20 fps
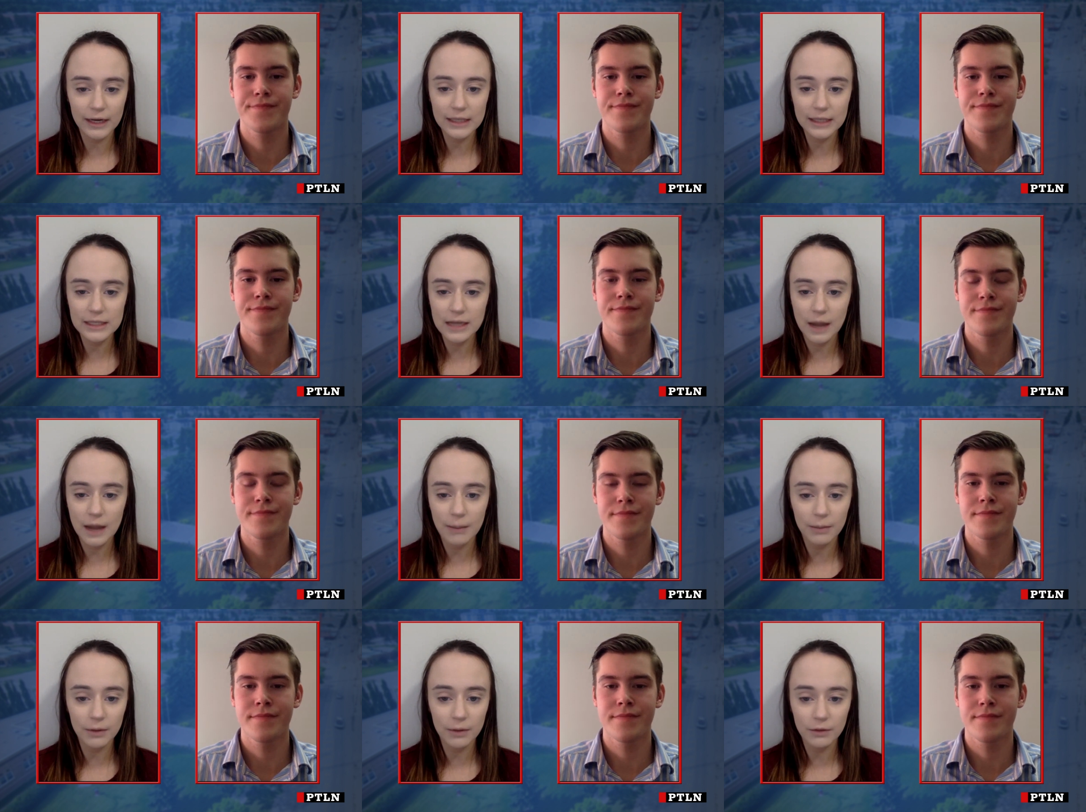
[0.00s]
Speaker 1: the next
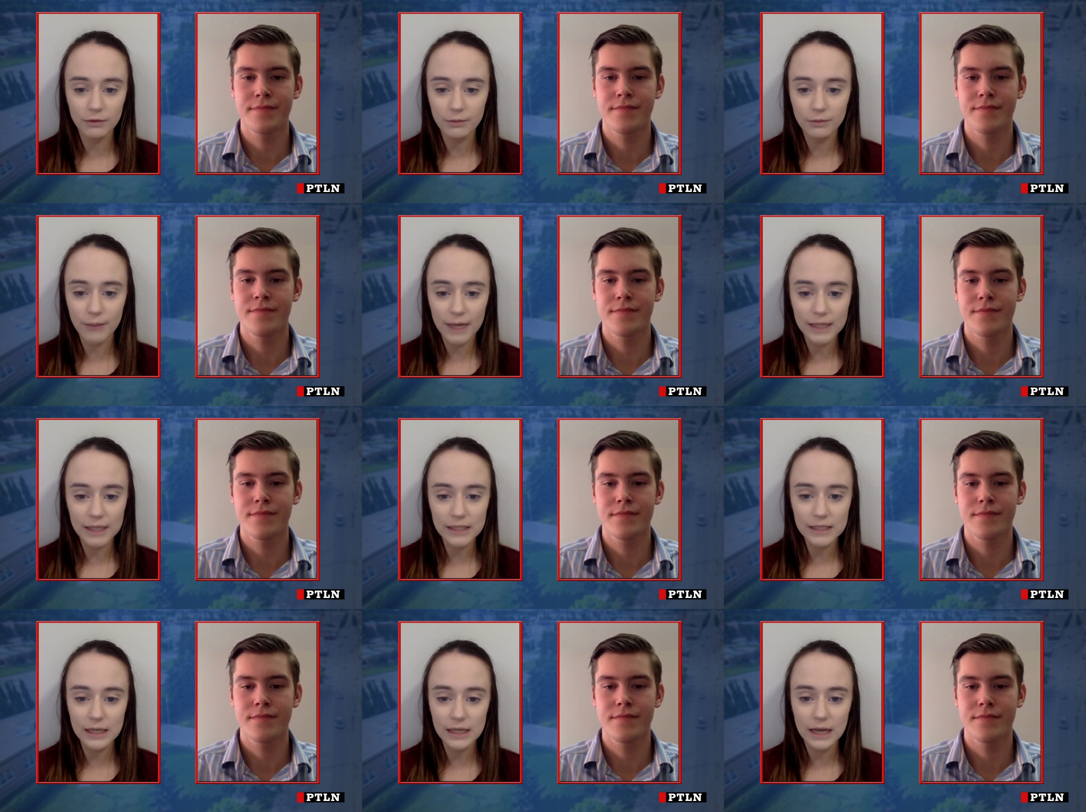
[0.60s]
couple of
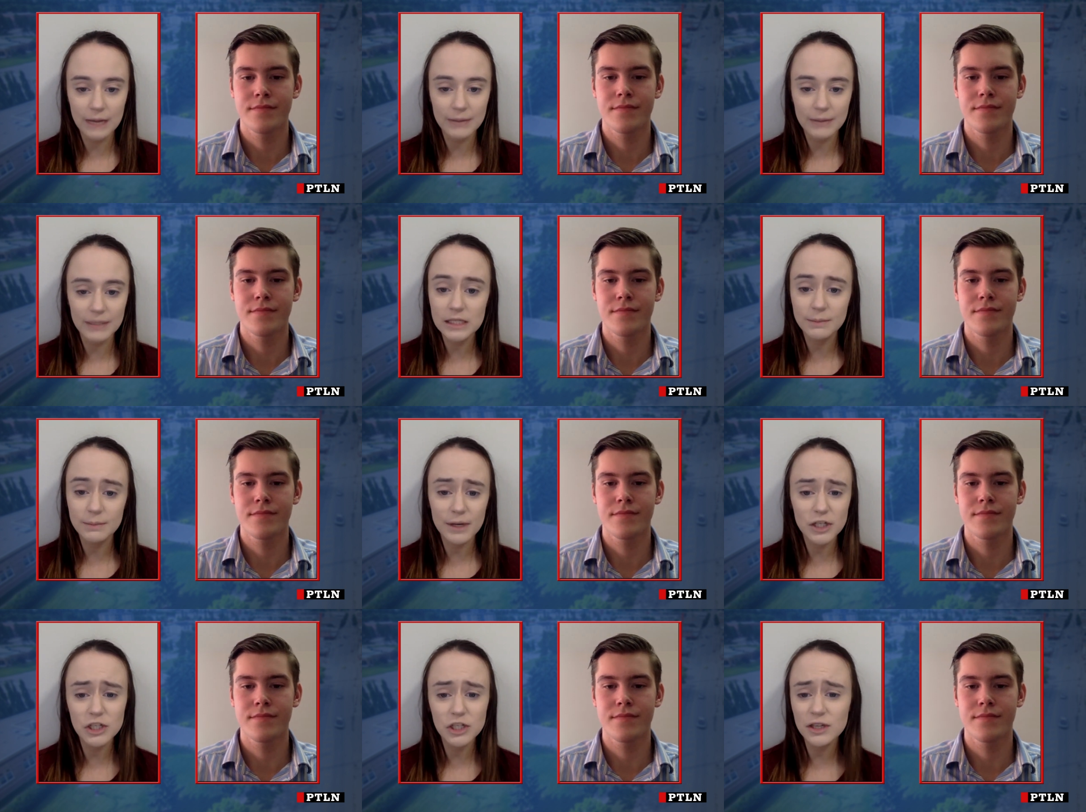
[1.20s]
months, um,
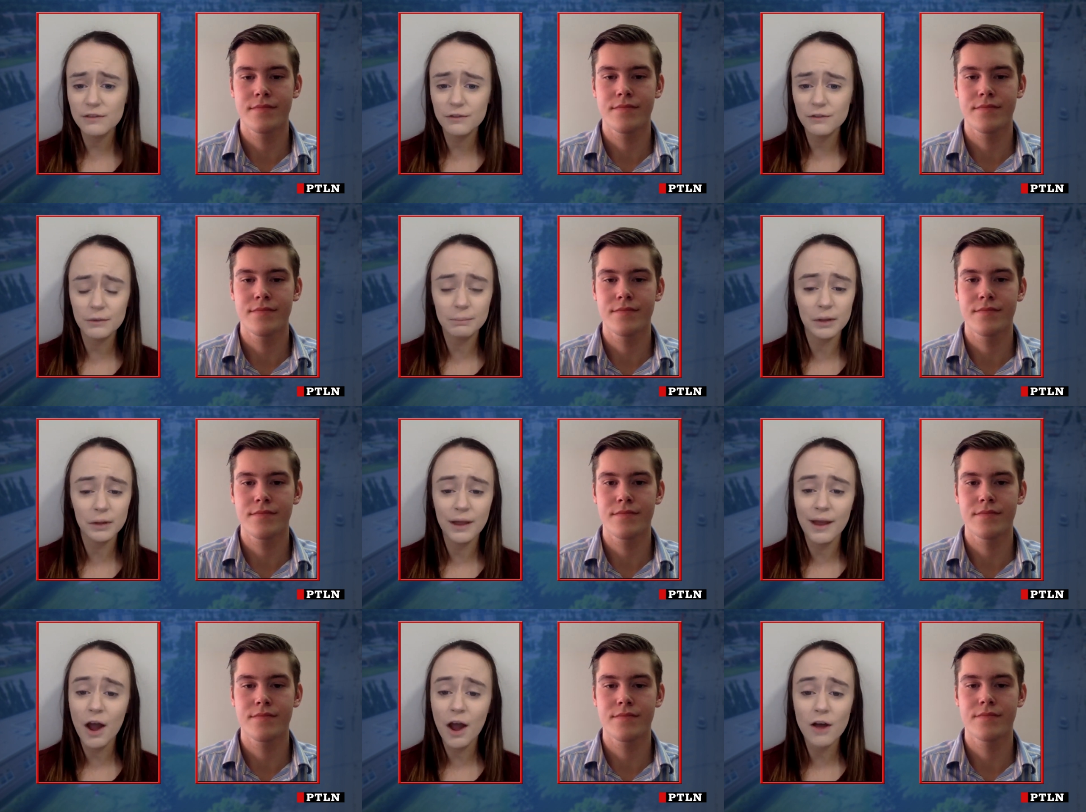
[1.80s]
especially for
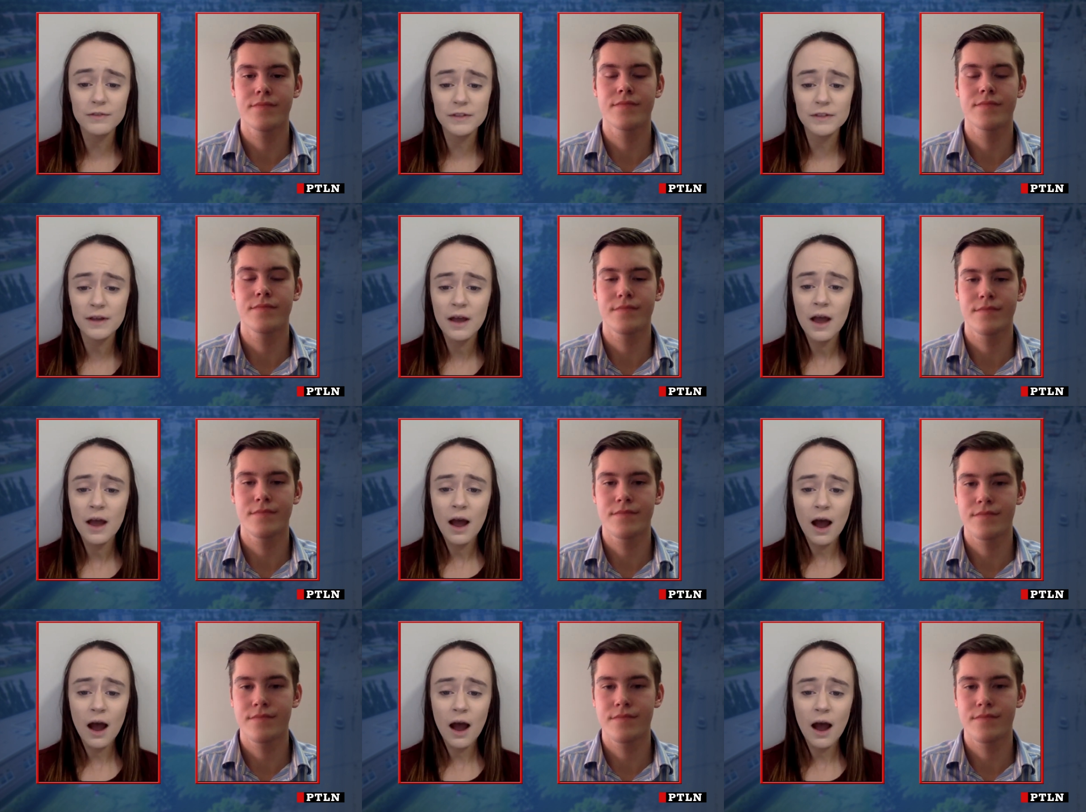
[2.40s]
playoffs